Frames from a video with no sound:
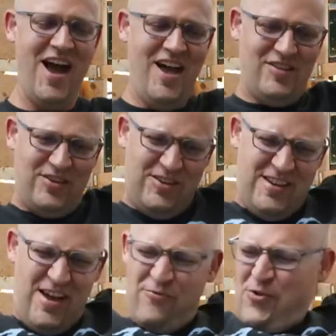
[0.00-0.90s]
It's good to
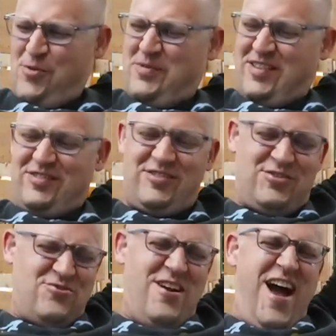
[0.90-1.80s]
have room to
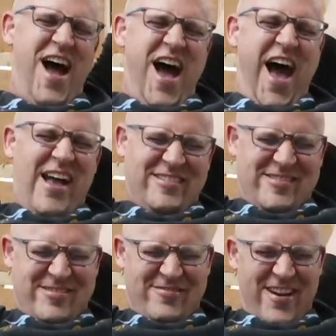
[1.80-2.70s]

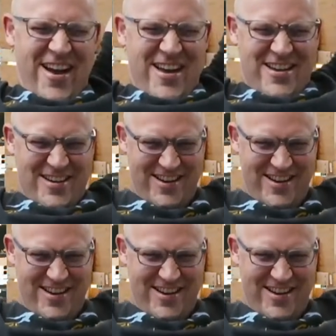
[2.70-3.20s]
stretch, right?